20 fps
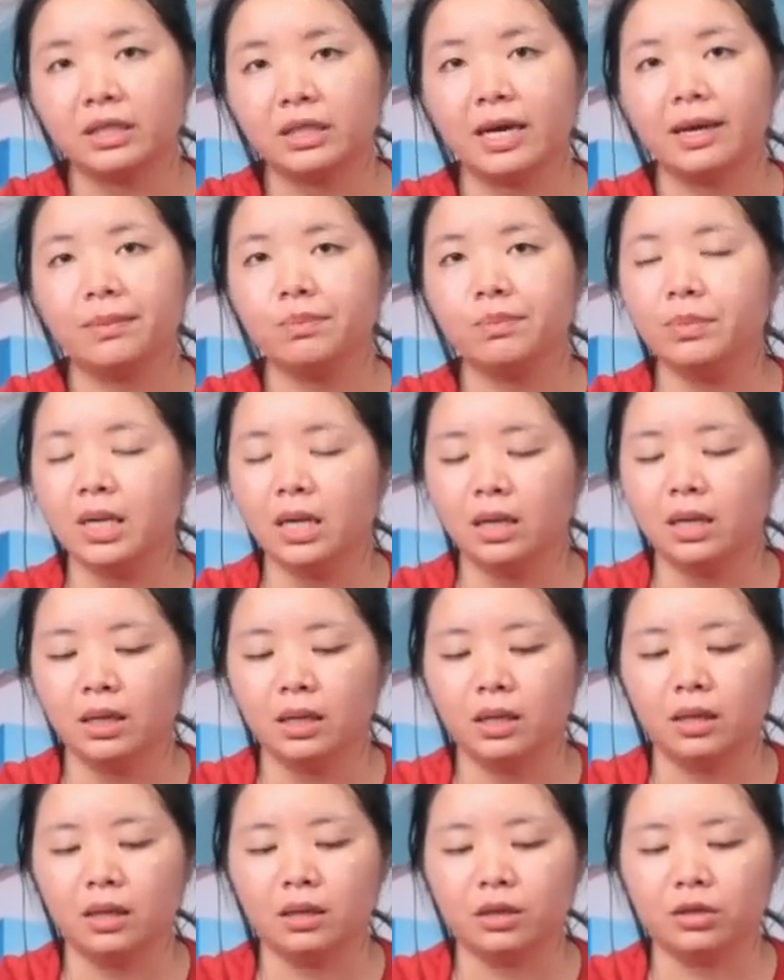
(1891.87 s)
Then
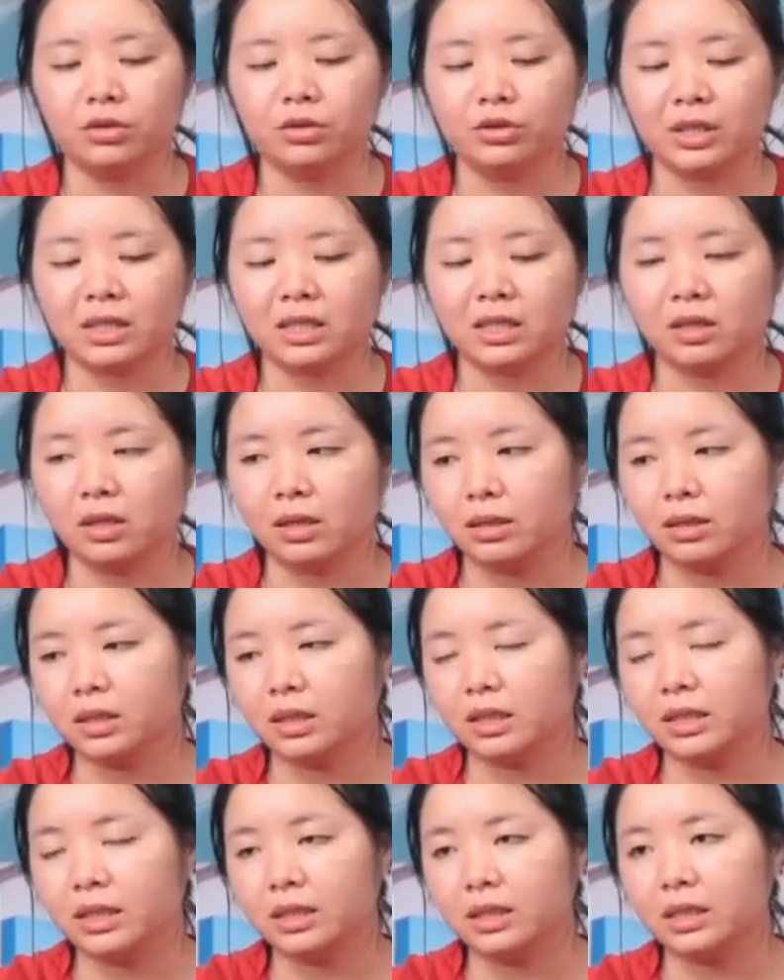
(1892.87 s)
uh, just uh,
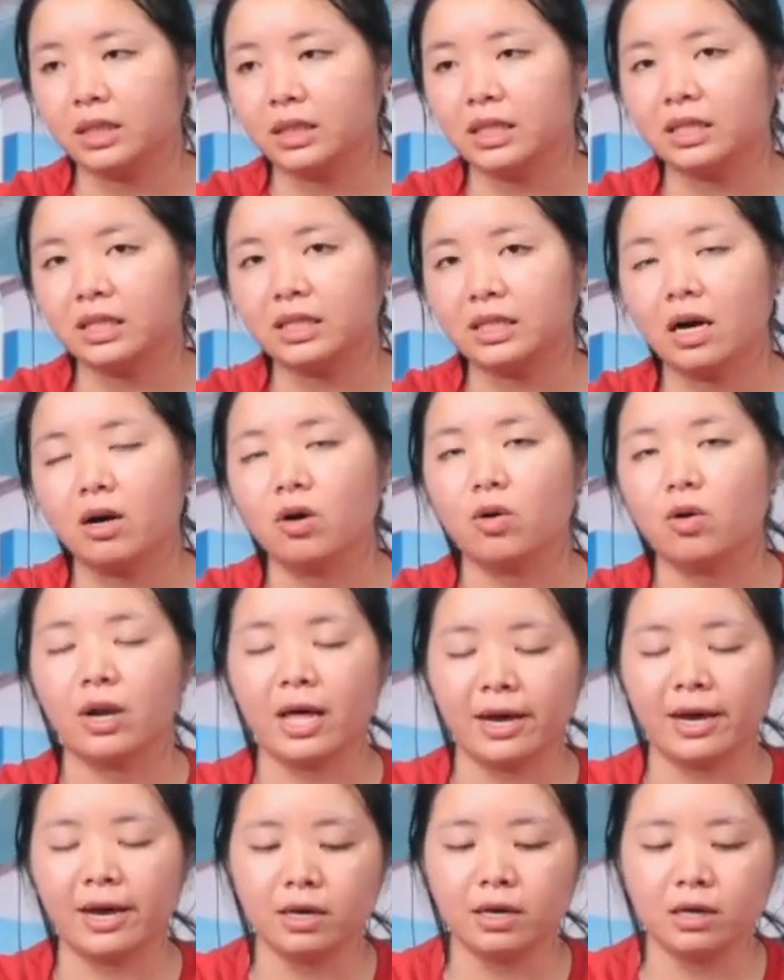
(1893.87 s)
sit down or
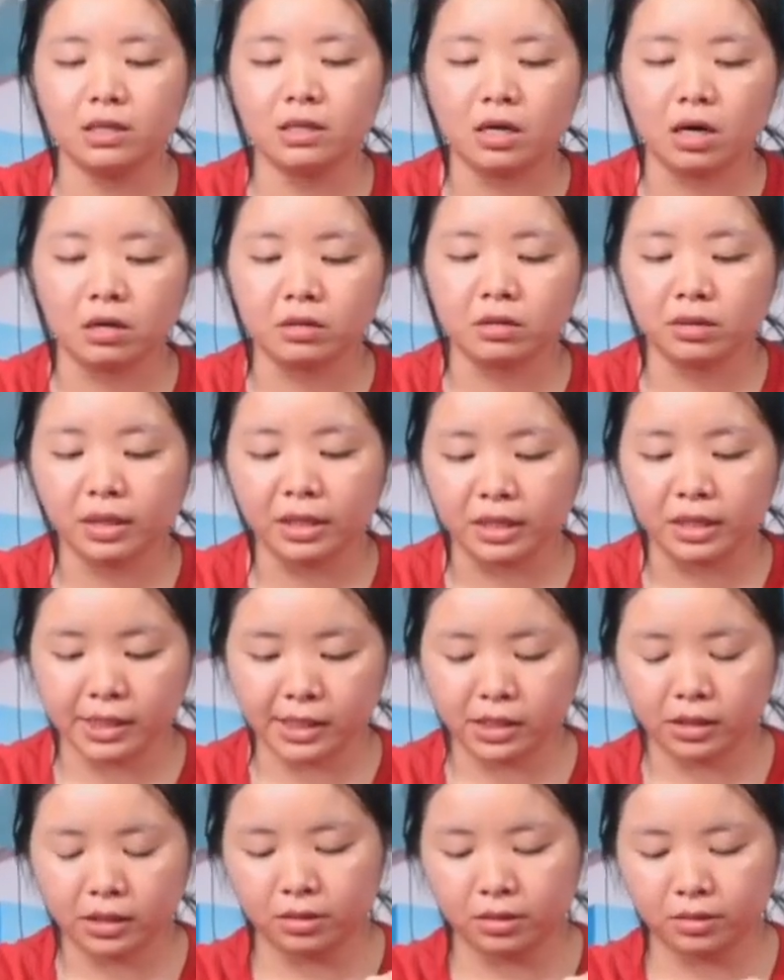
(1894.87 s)
lie on
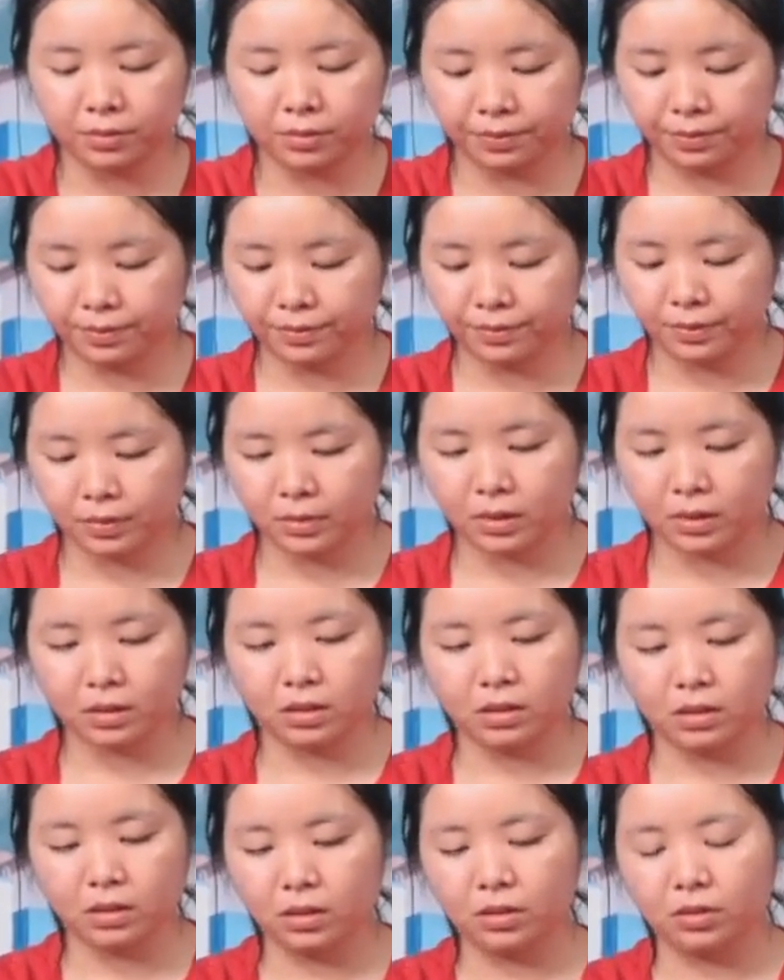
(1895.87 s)
it.
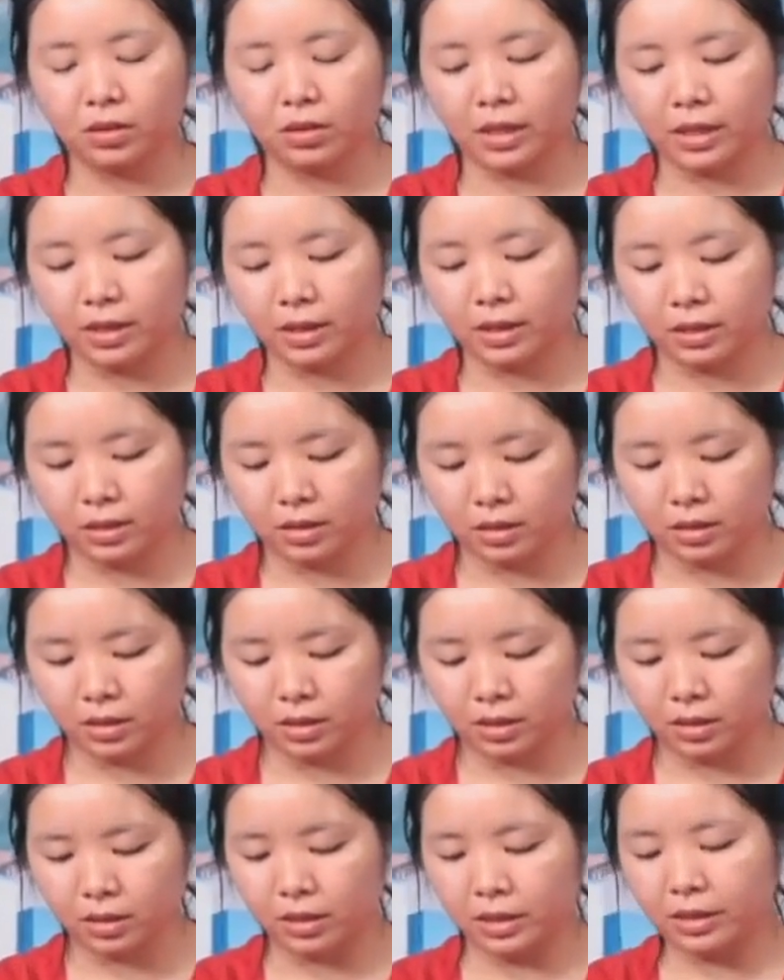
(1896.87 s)
Okay,
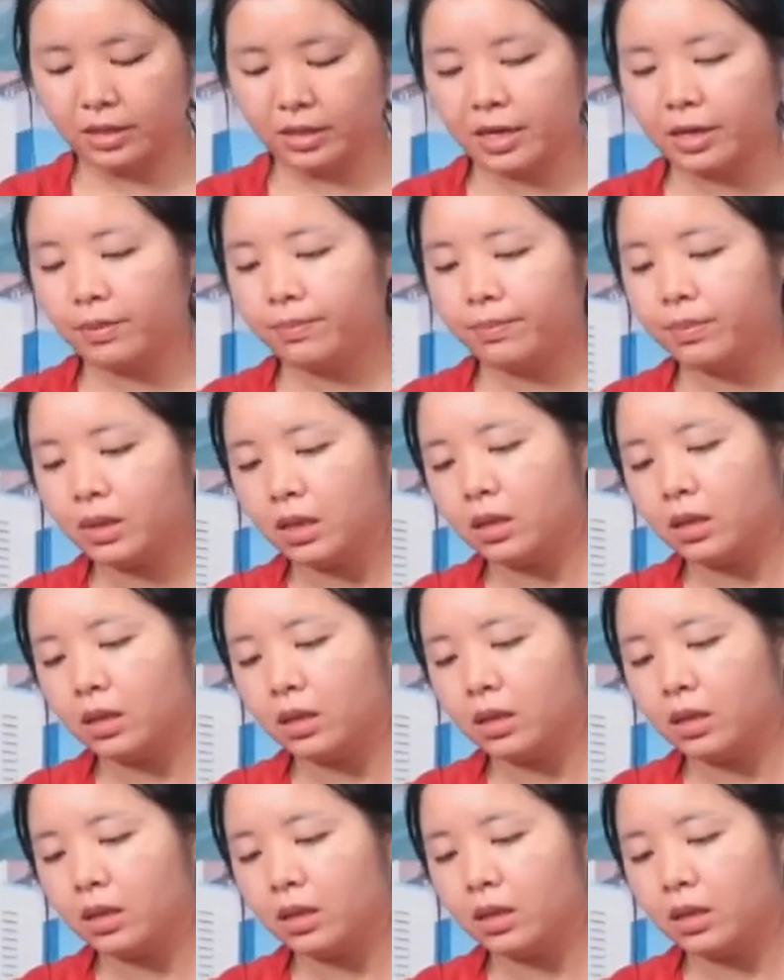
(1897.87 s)
and then